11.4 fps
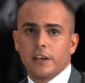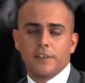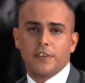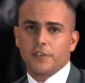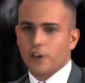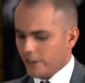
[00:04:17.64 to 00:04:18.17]

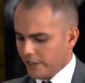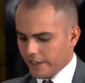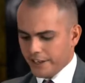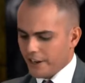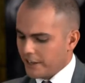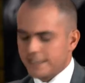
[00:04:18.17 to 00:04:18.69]
if you've got
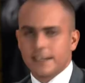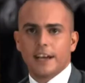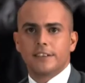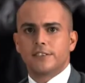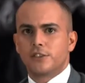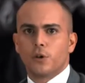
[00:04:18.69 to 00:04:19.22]
your
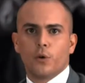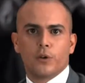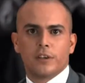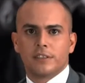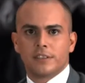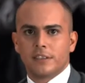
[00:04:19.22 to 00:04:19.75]
sons,
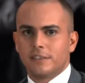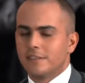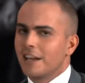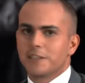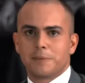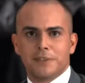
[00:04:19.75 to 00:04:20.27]
daughters, and
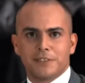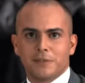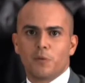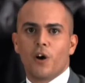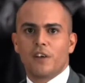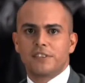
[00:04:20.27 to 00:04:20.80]
husbands
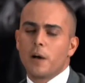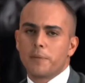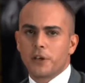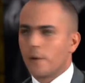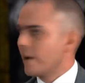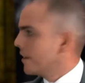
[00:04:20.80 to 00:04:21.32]
and wives
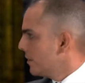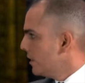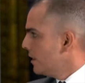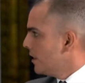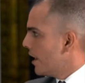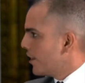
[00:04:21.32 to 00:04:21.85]
helping you out,
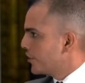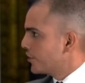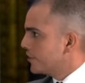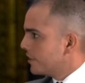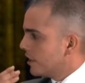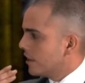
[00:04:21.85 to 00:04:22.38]
you
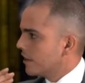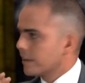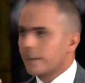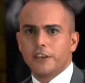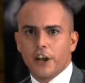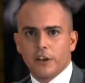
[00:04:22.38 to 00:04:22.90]
should
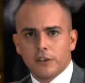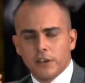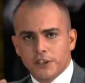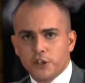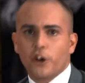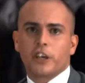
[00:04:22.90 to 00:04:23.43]

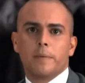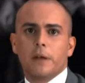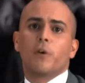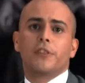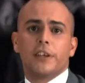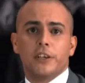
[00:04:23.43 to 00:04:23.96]
document
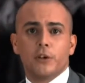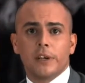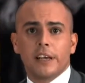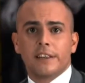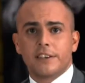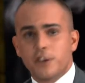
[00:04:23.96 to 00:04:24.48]
what they're
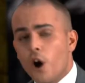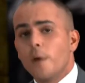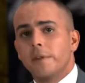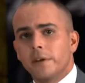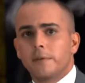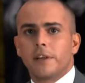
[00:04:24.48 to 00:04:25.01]
doing and the
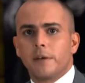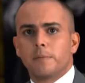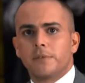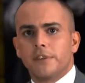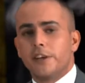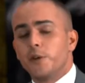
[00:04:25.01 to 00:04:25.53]
time
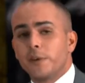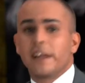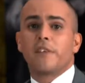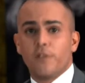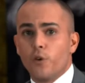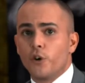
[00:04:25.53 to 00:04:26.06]
they're doing
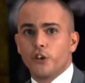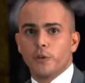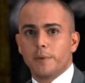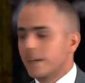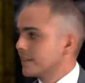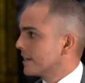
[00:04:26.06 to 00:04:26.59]
that for you
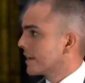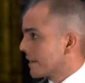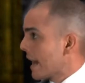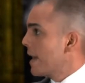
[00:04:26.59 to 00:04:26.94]
because I